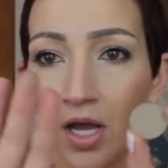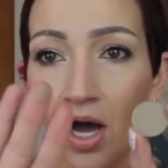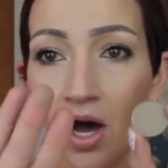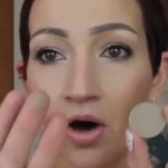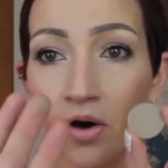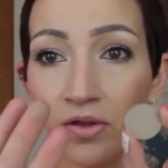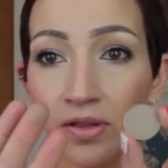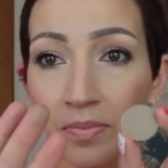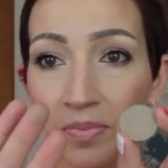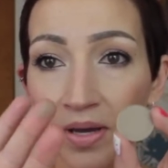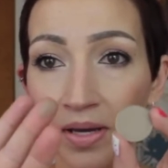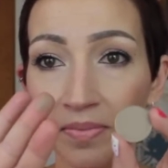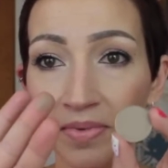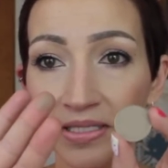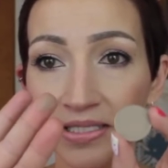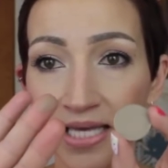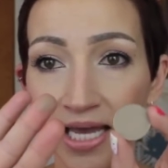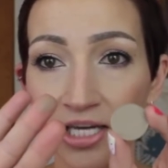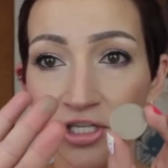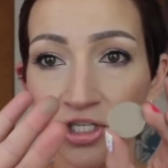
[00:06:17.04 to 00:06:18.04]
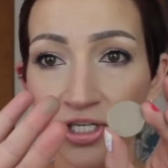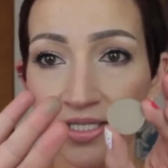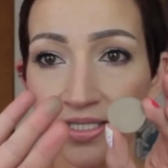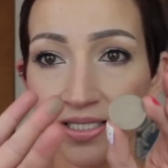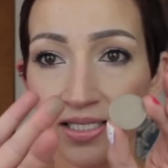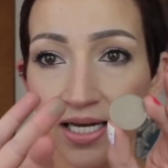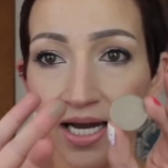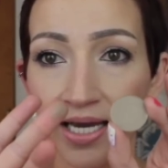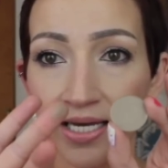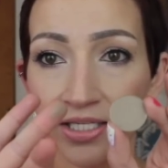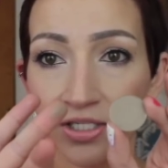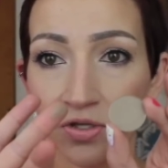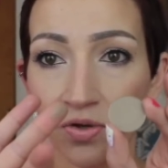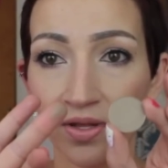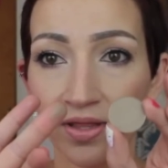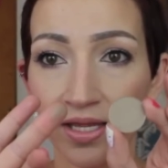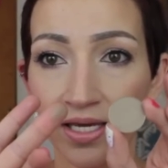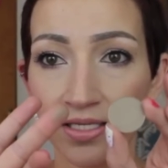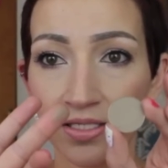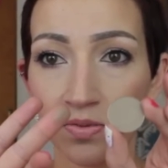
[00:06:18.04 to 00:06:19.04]
Oh, the pigmentation's nice
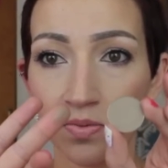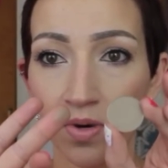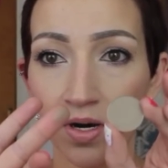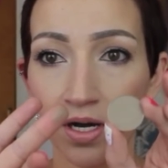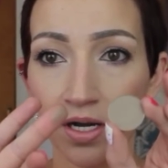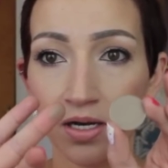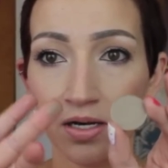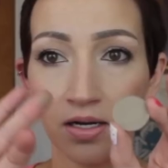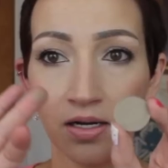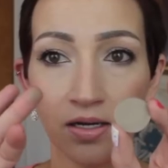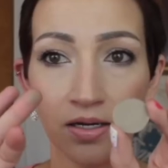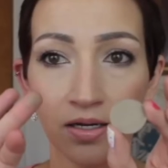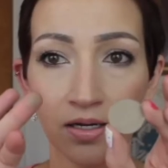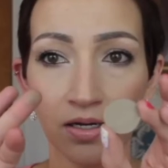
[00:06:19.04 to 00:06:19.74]
on this one.